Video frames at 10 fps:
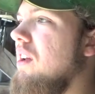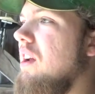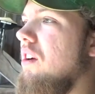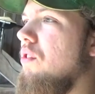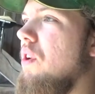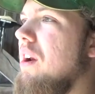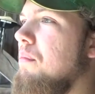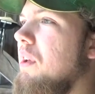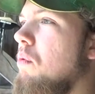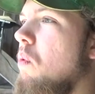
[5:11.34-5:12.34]

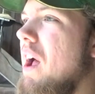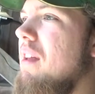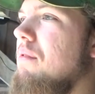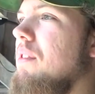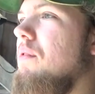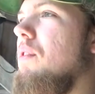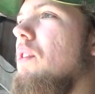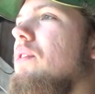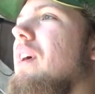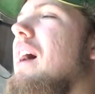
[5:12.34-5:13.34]
incredibly wet for the
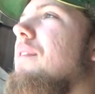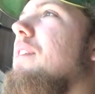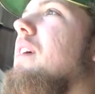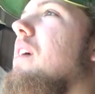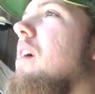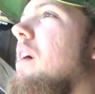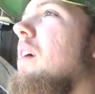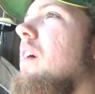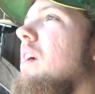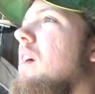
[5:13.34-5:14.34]
first half of the year.
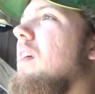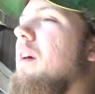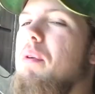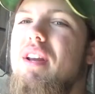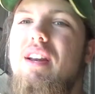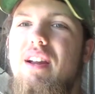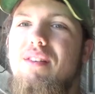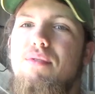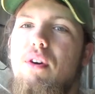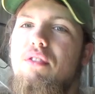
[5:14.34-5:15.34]
Like, we didn't
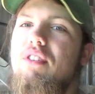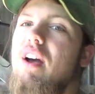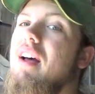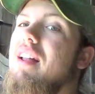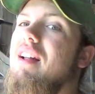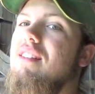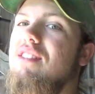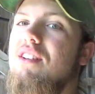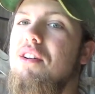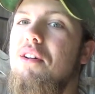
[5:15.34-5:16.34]
get first cut
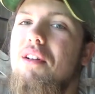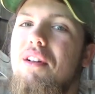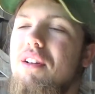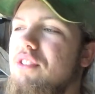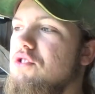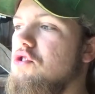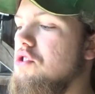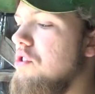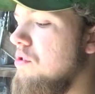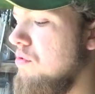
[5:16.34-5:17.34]
until
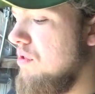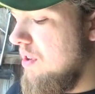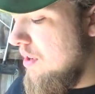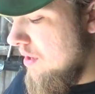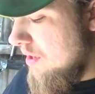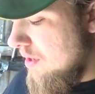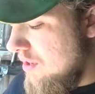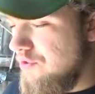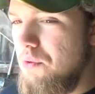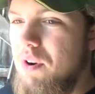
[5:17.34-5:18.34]
June
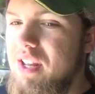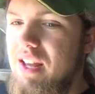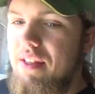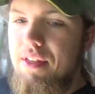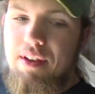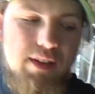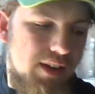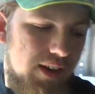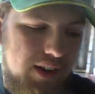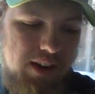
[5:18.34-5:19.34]

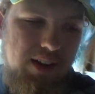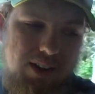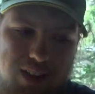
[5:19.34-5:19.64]
20th